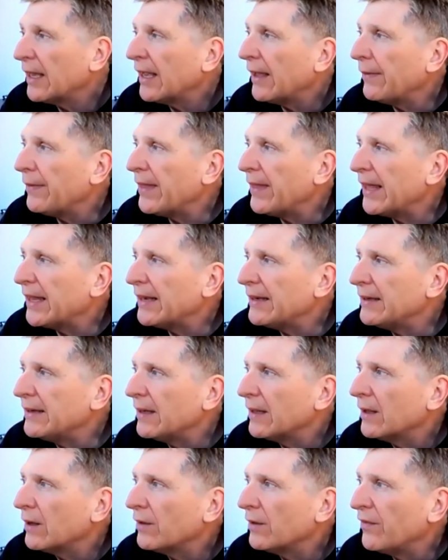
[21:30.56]
and
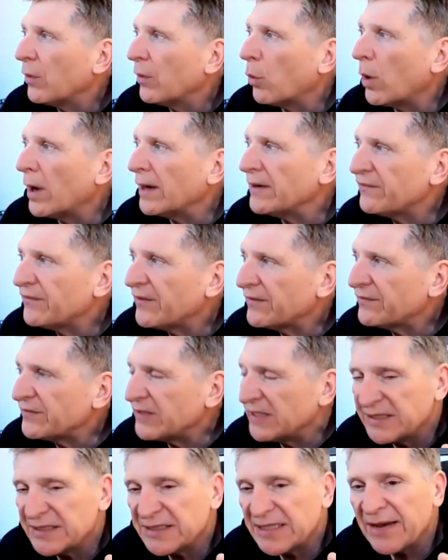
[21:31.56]
then the
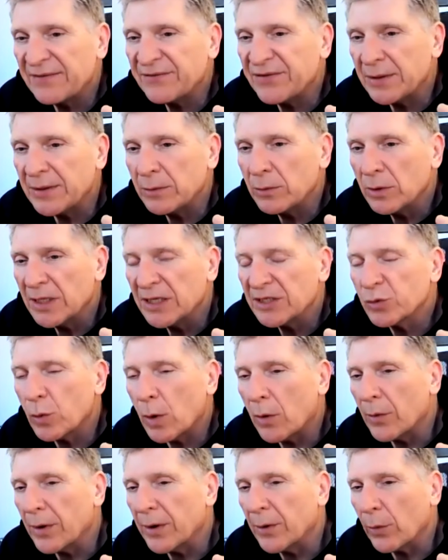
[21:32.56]
157 is
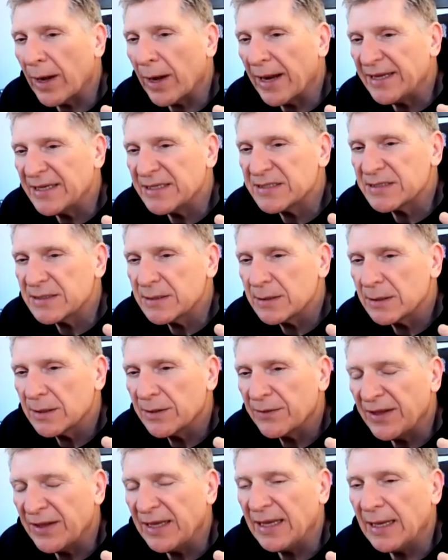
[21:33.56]
what we raised
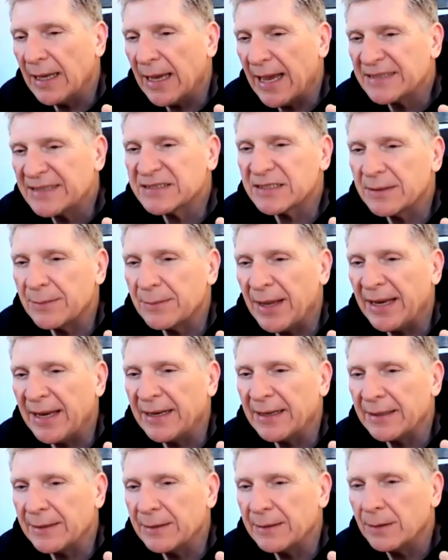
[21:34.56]
the
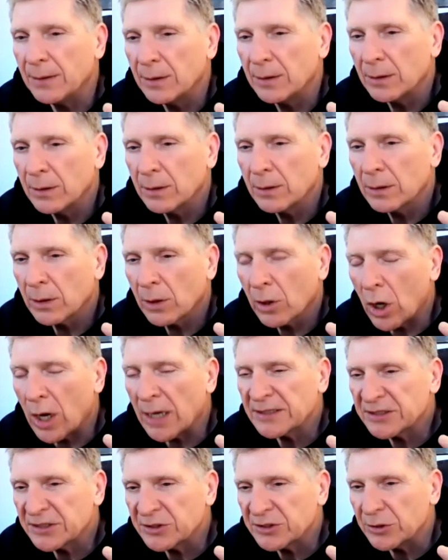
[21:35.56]
estimated
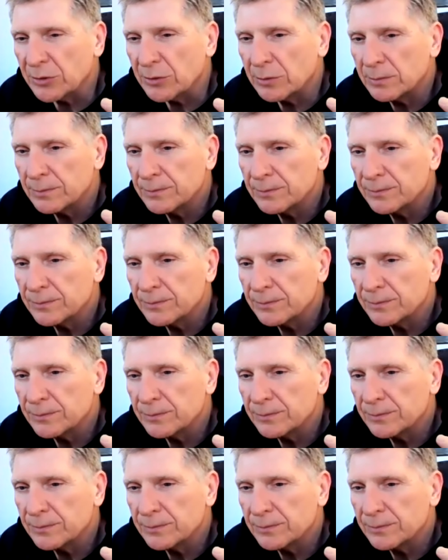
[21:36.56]
cost to.